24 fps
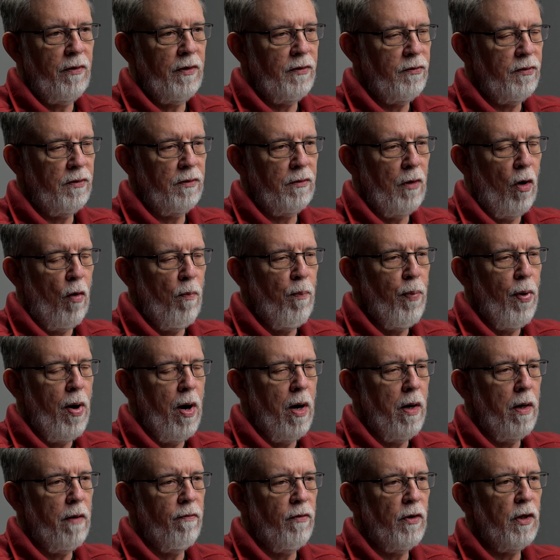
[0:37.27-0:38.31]
This is all
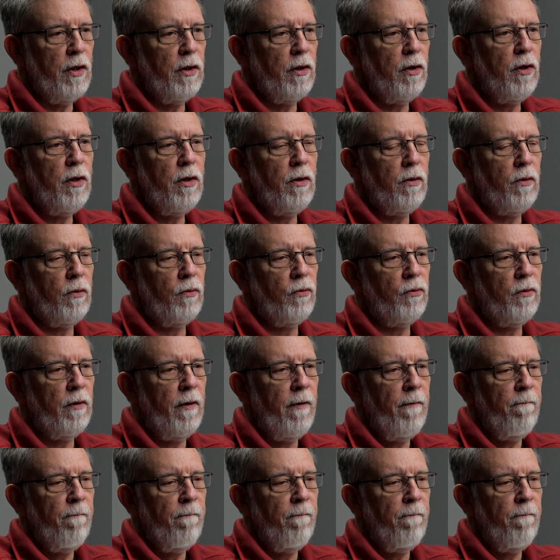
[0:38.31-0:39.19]
part of the good news.